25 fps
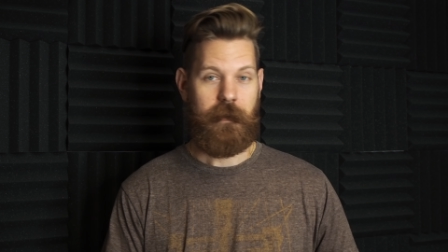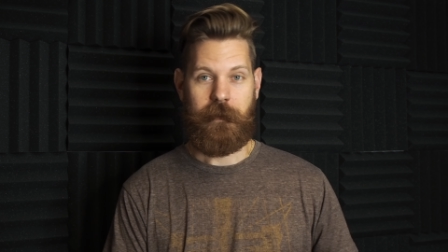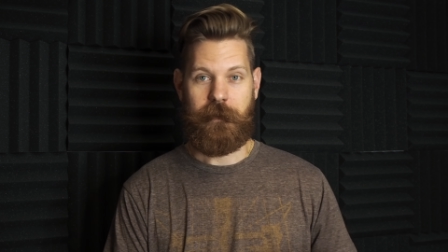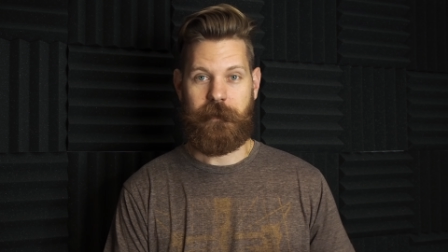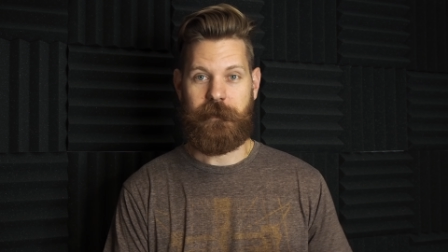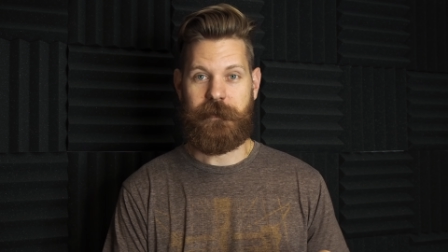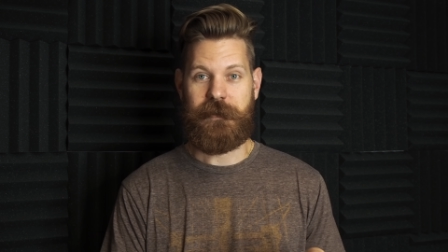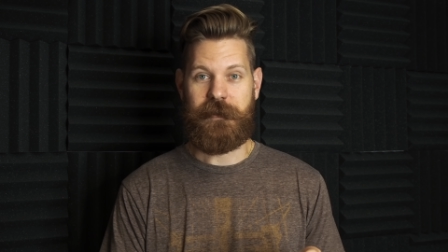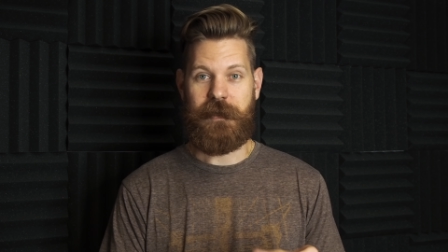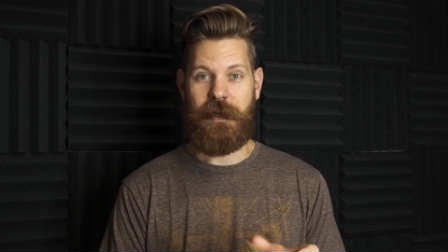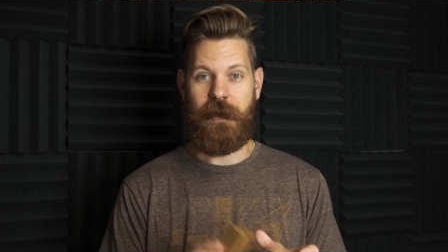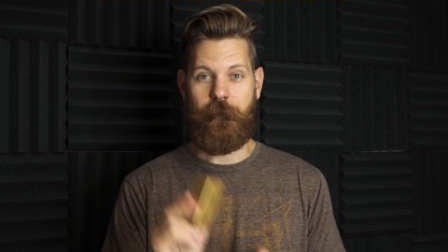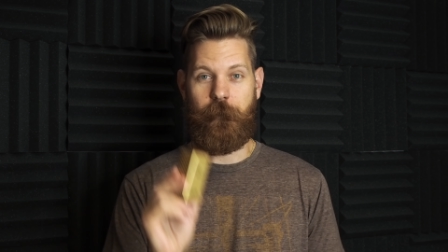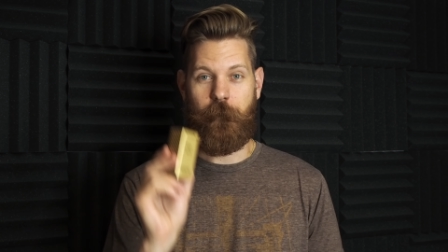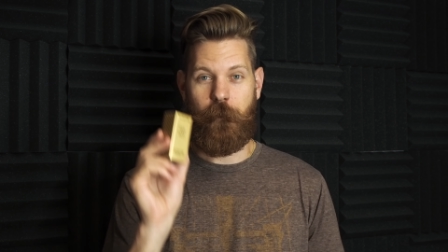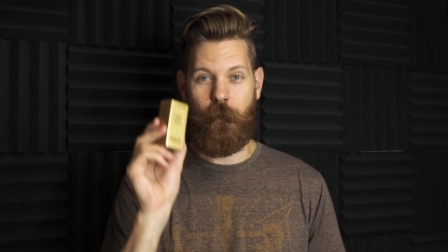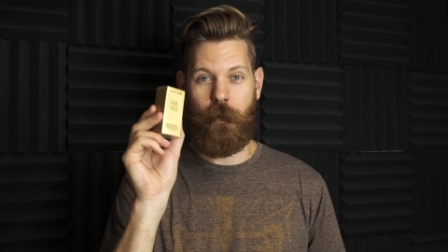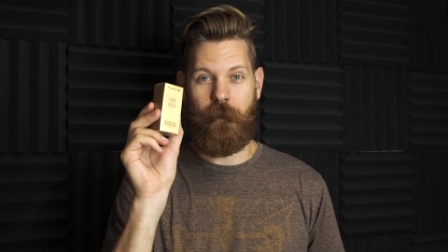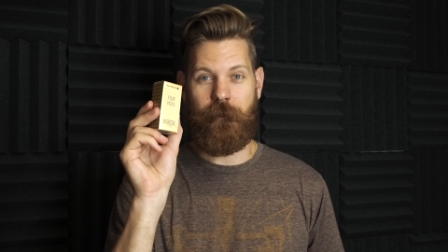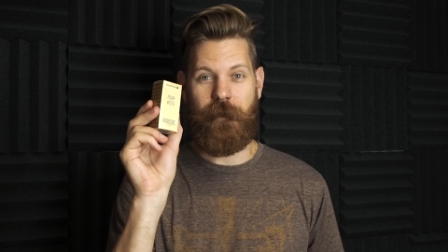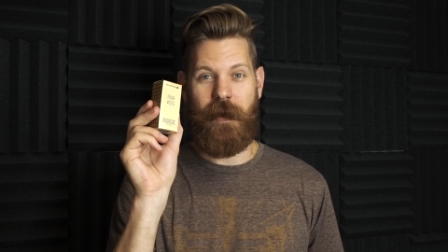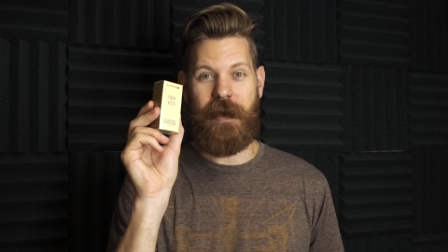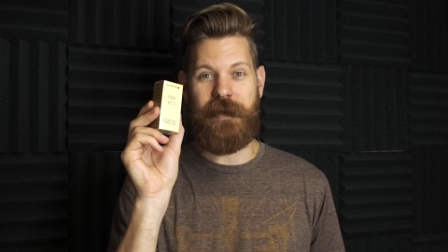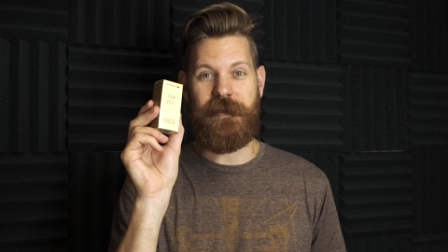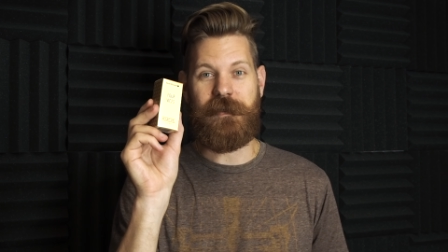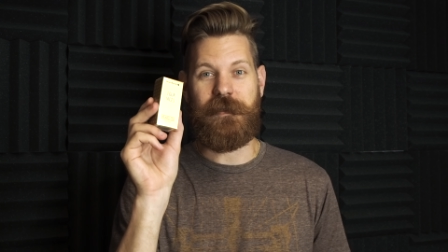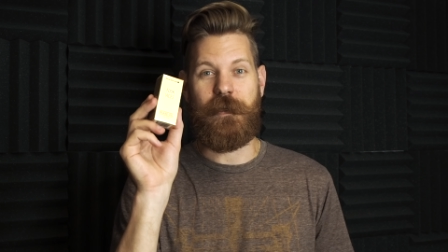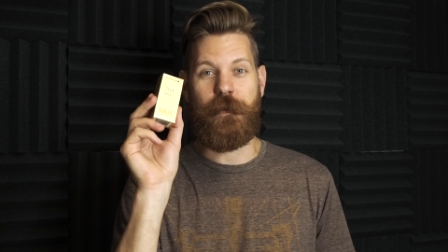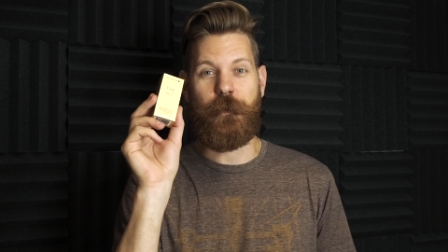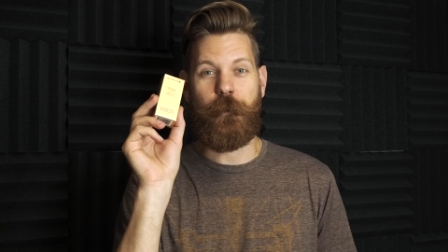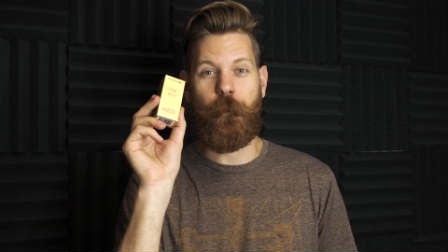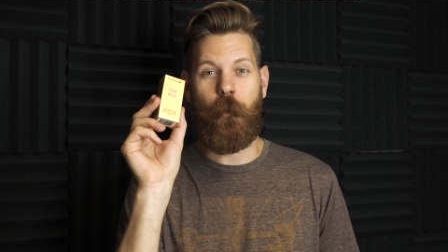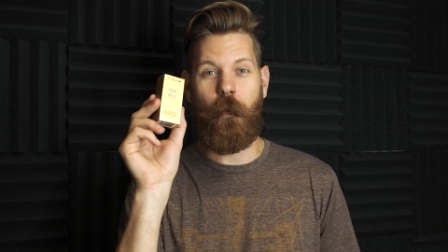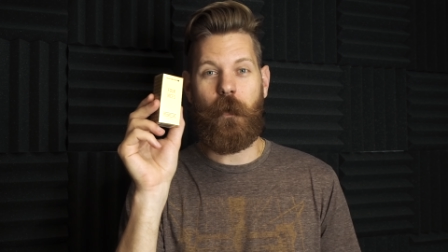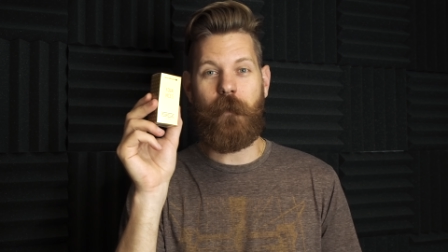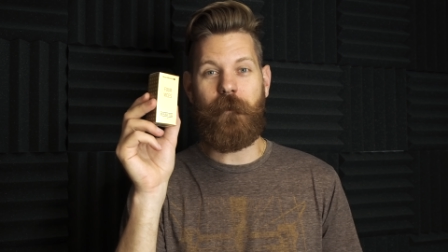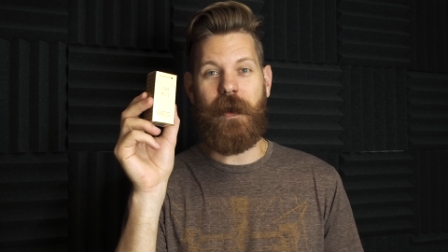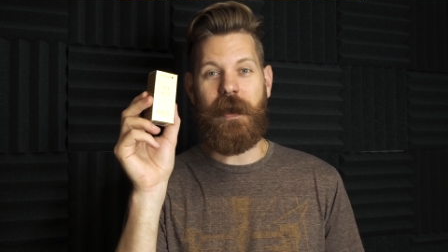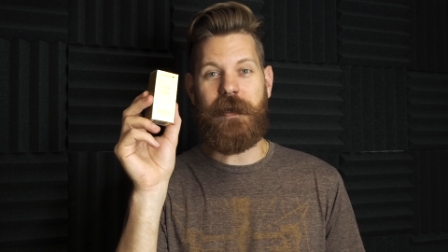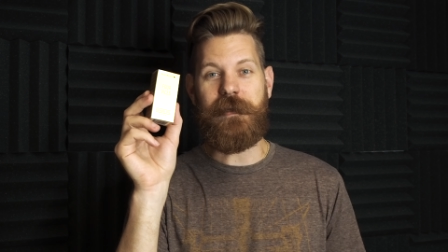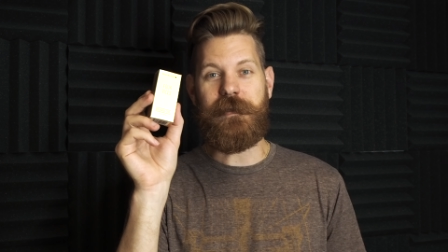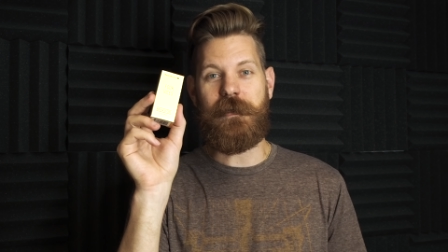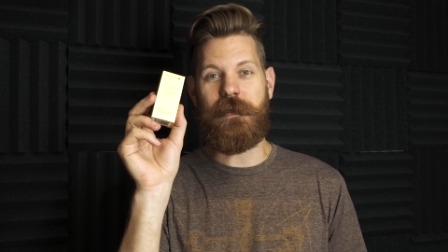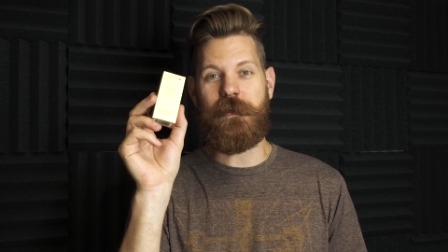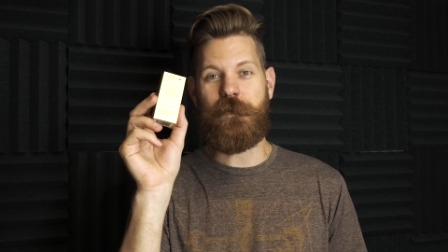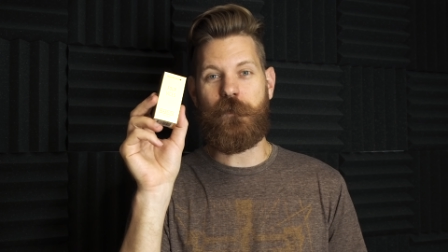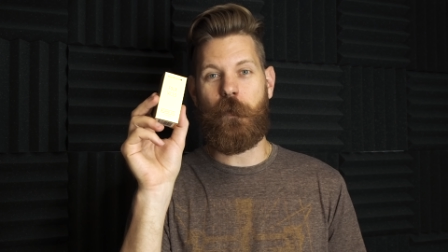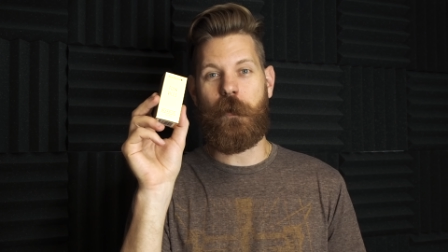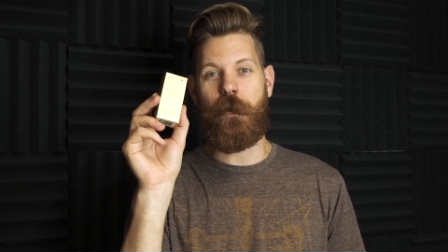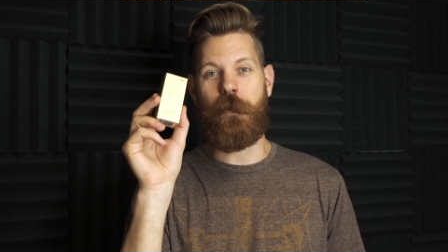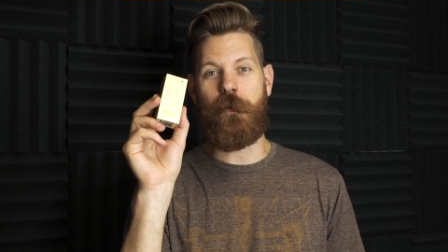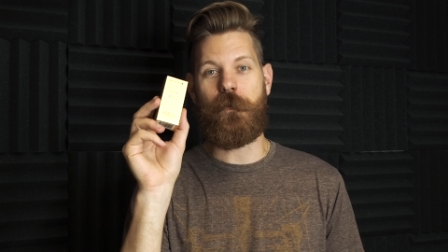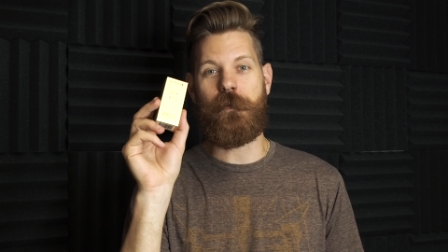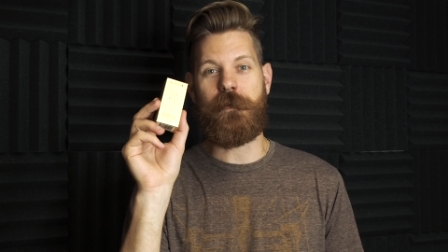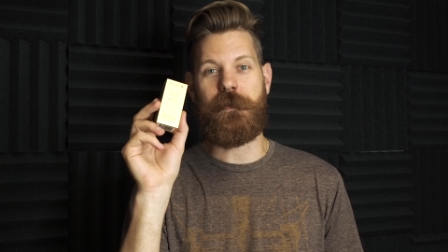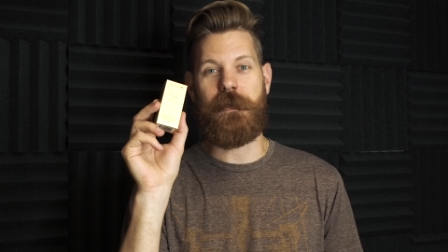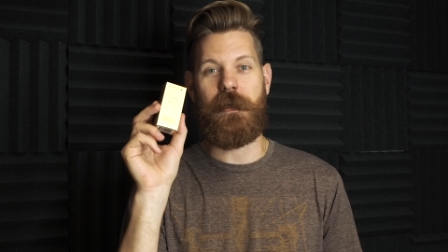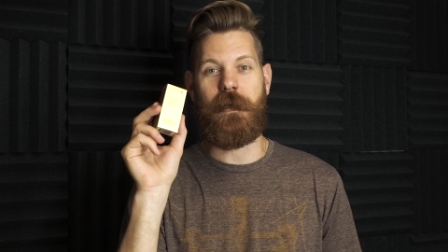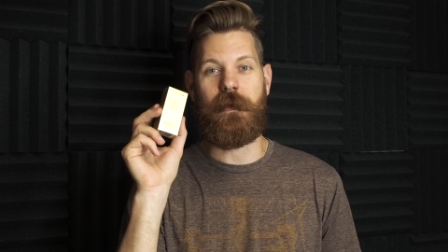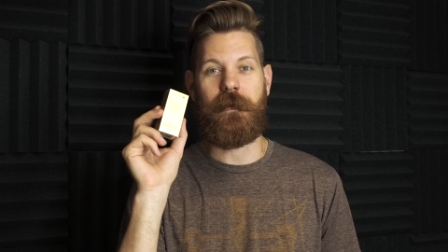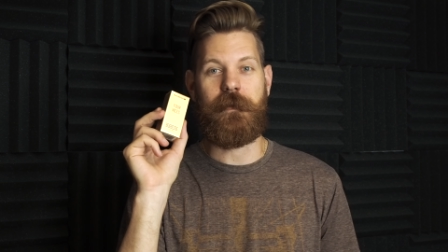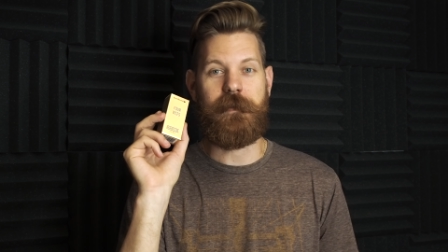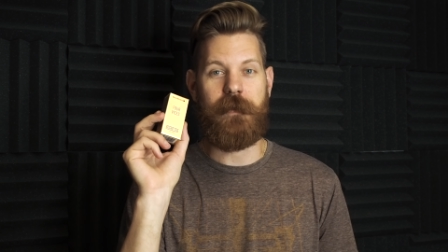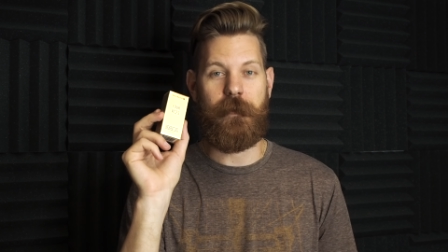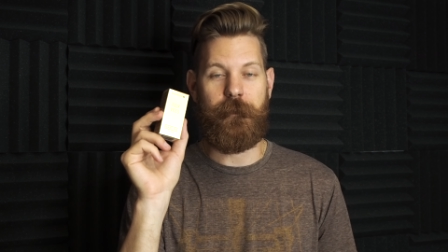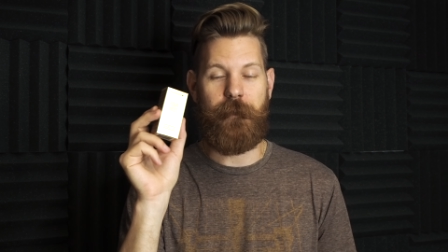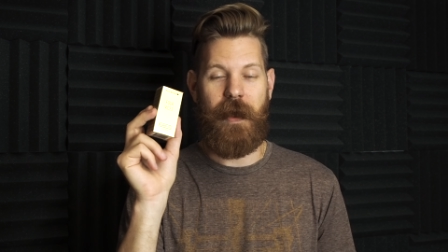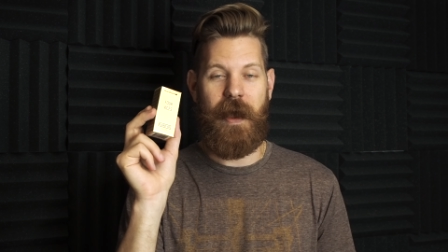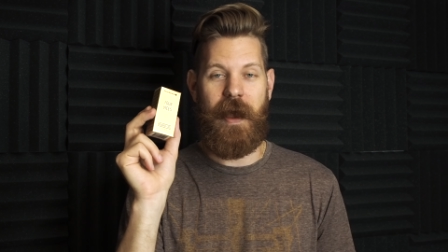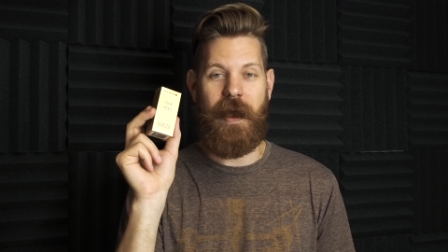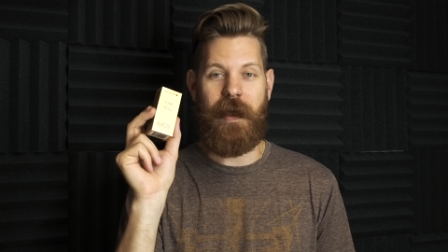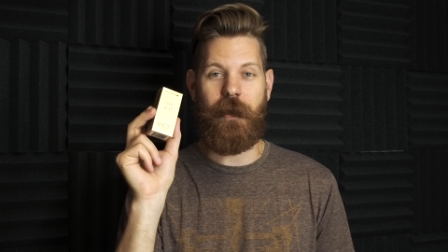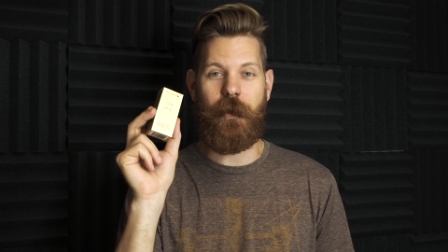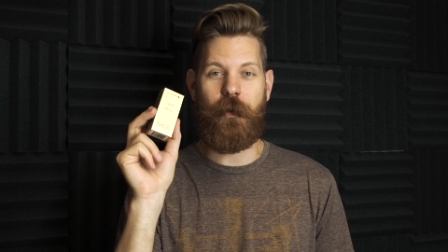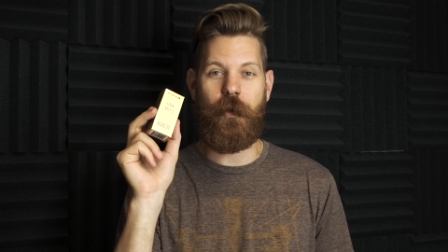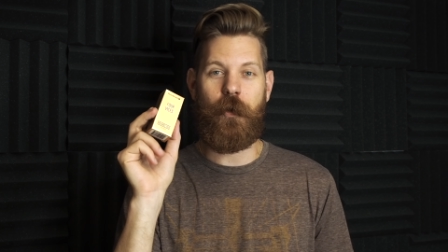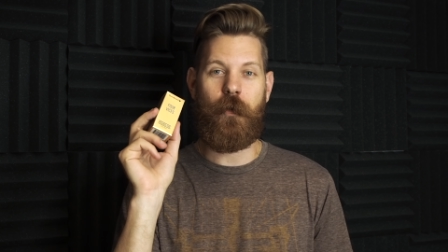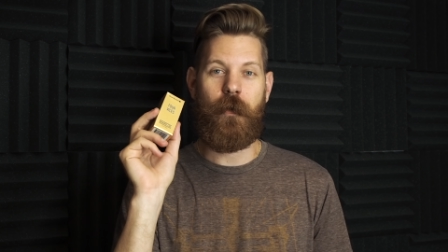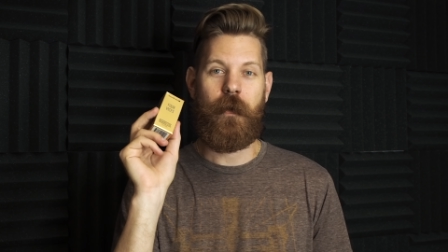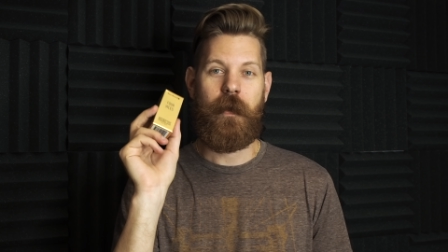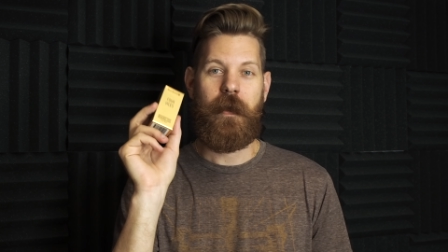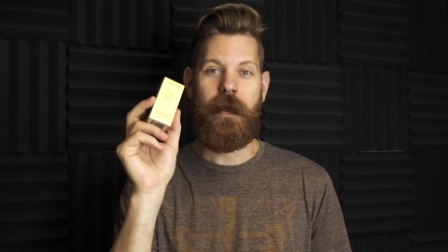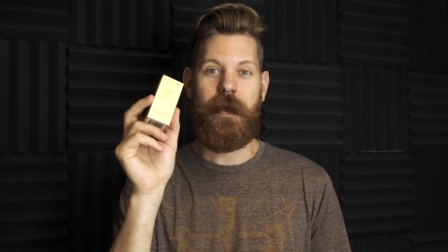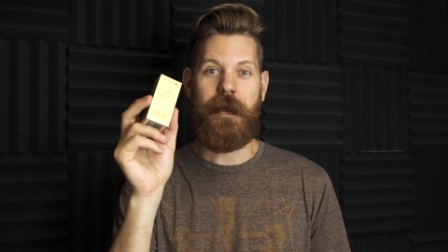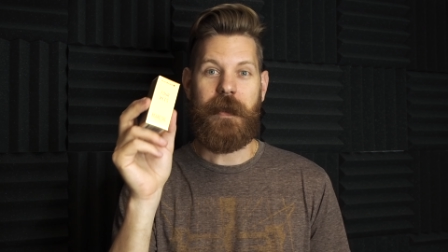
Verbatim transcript: let's take four vices. Four vices, we're using tobacco,